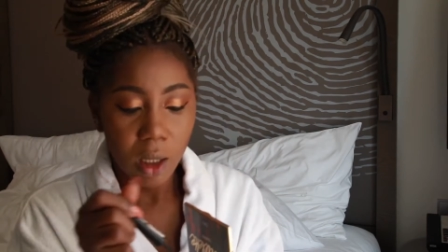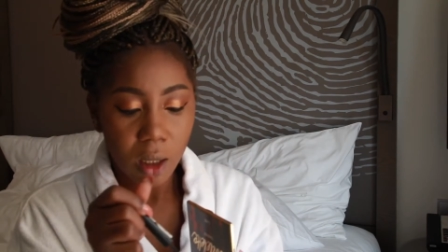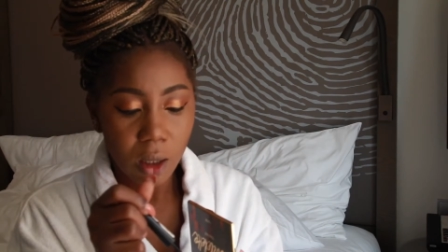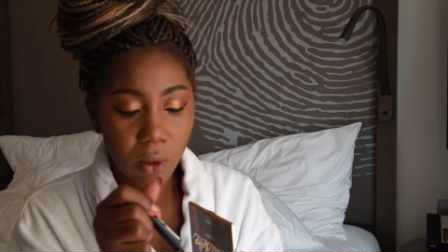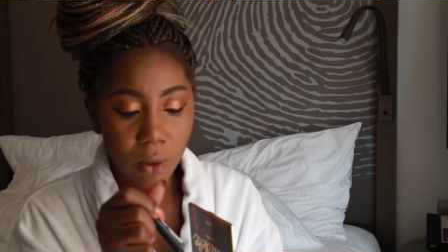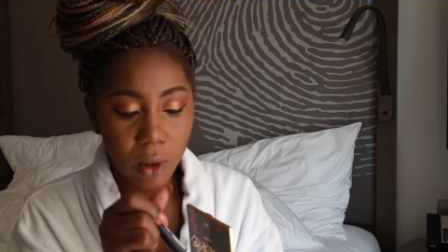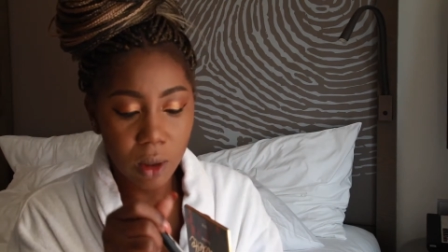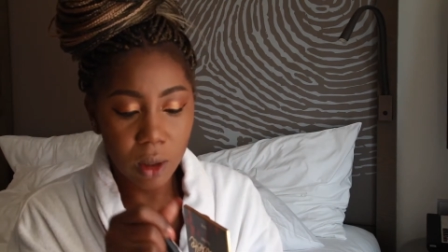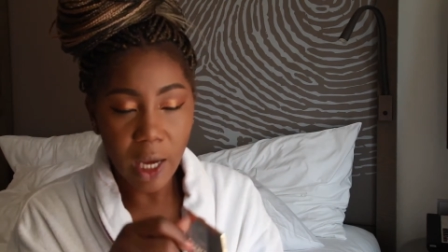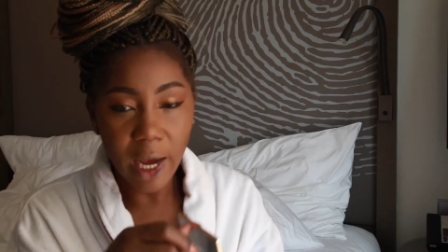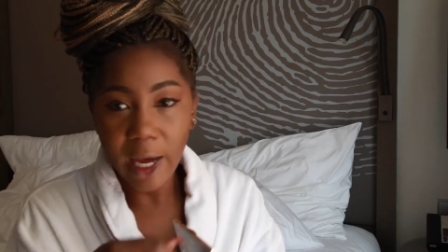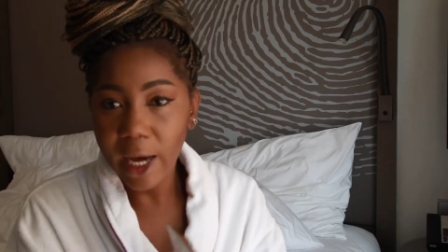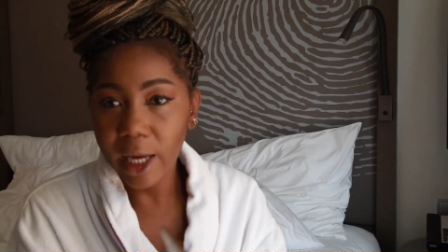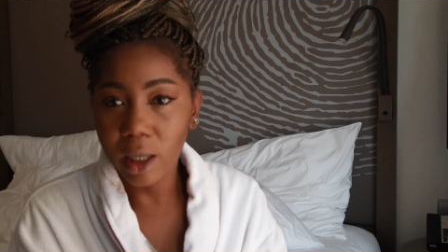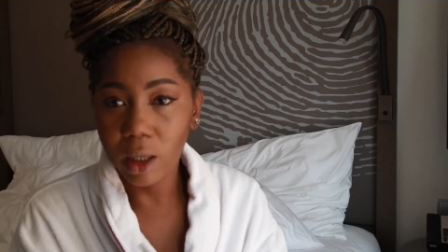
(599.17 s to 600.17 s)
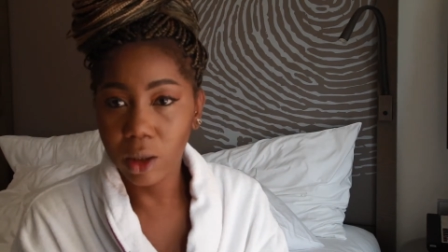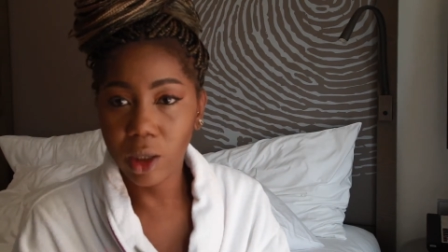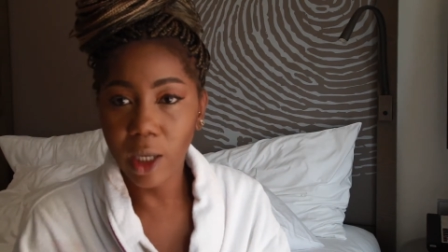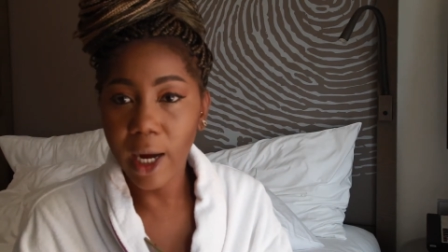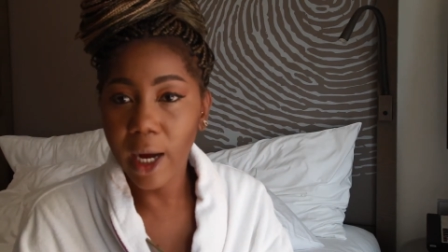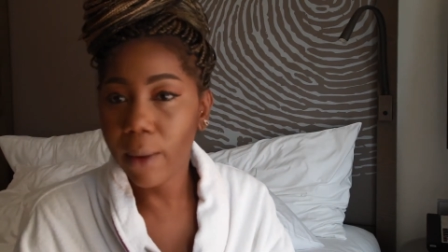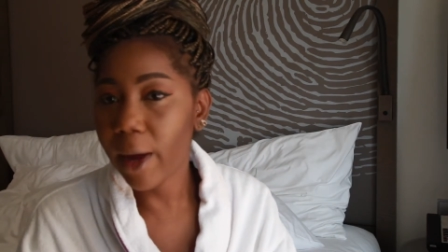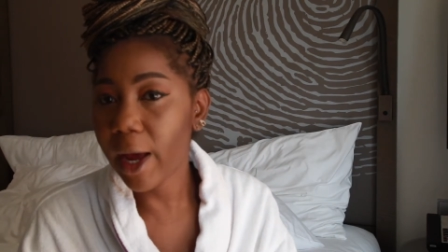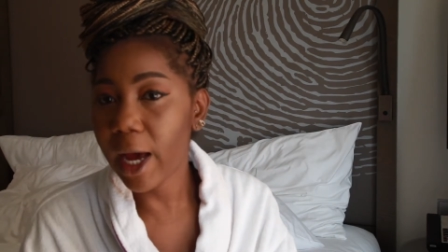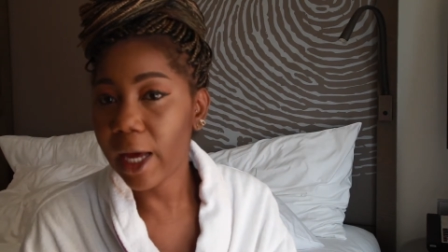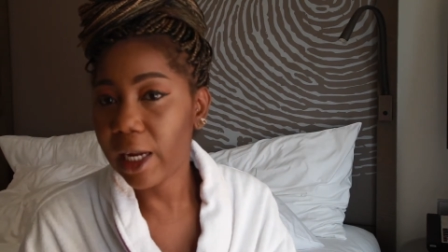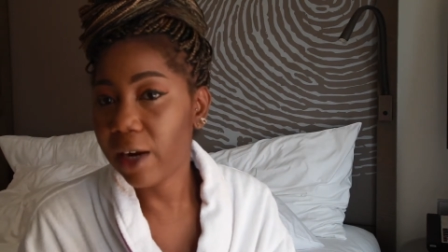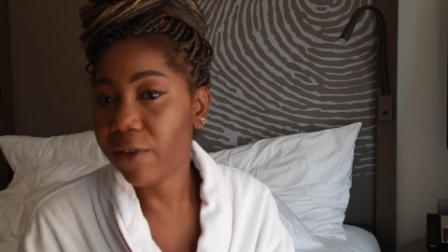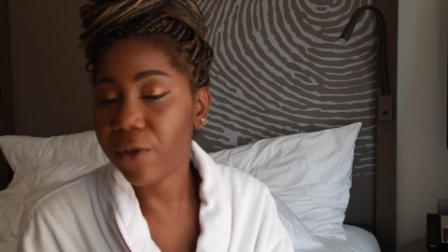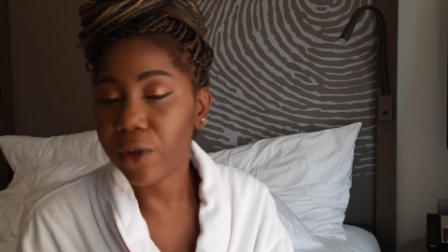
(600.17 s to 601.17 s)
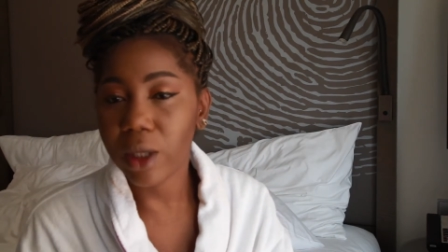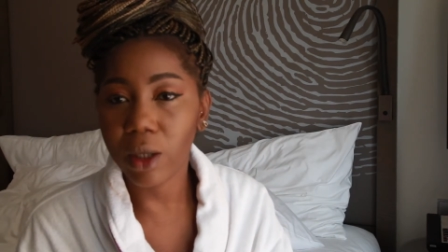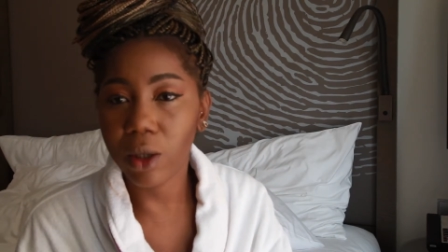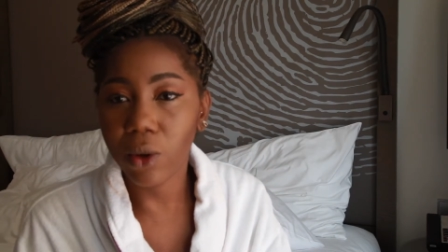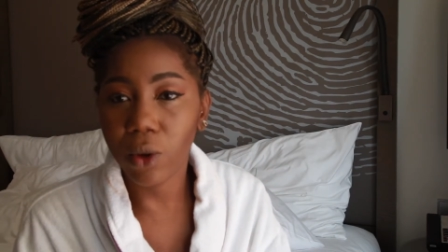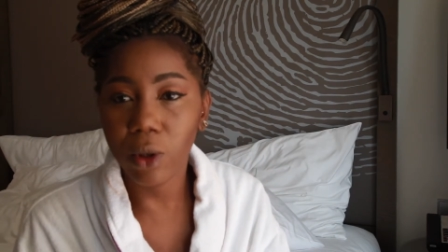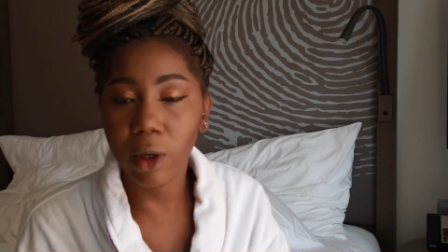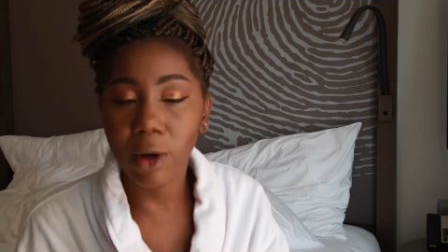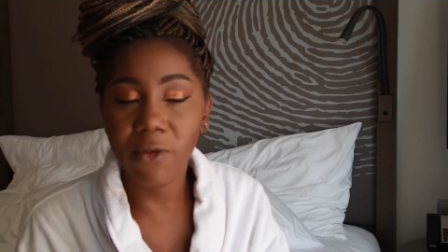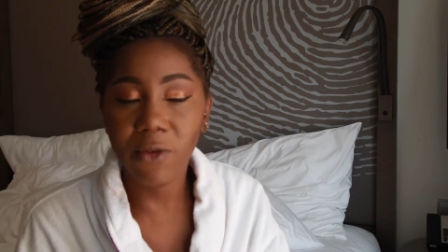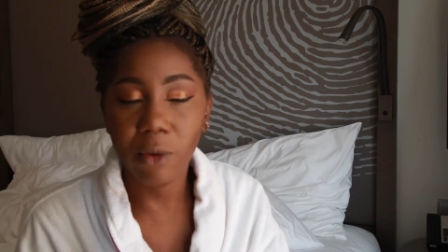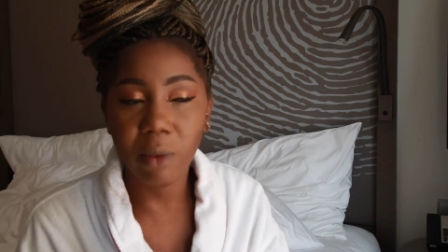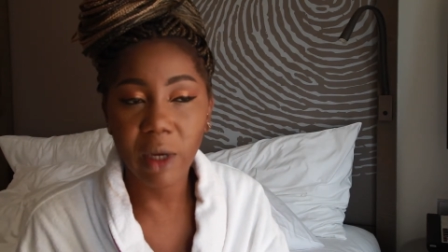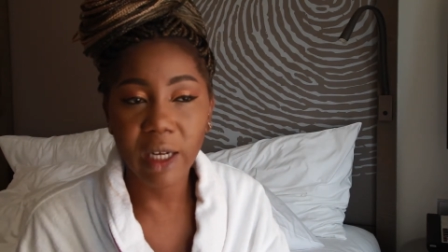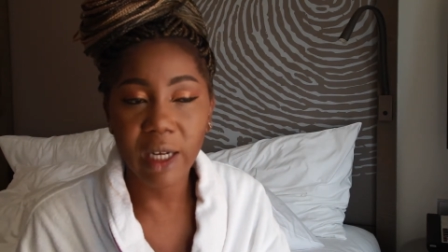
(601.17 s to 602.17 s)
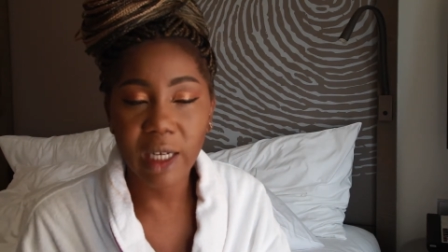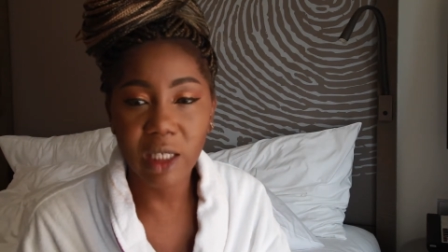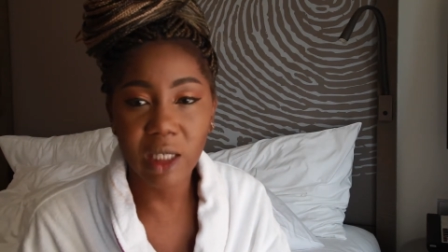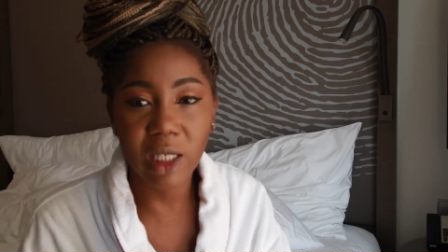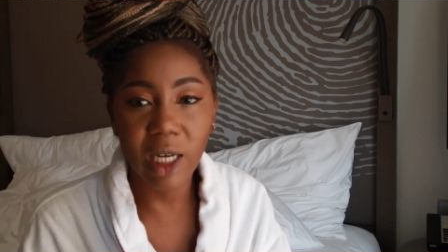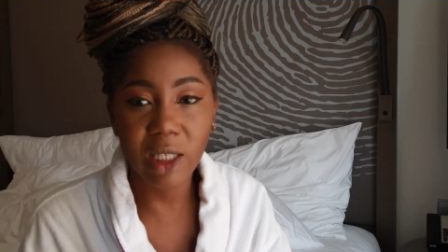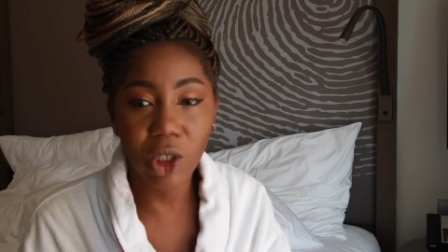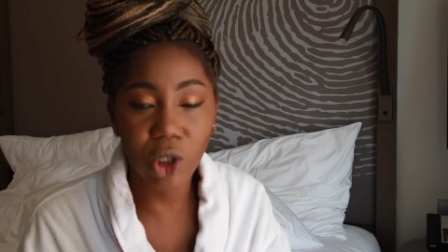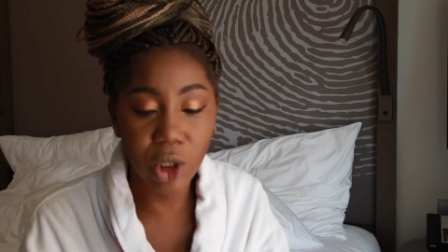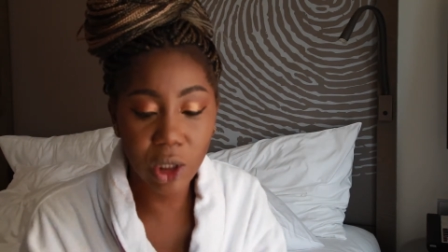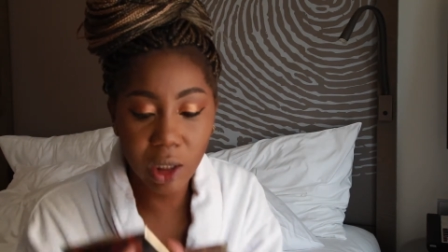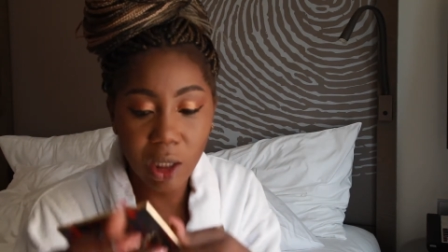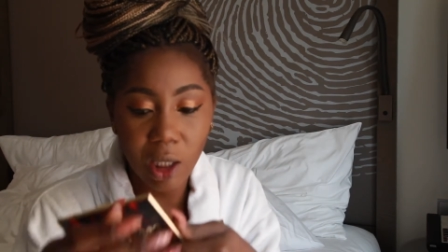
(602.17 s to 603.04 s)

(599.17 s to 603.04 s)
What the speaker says: I had a job, I had everything going on for me, and I decided to just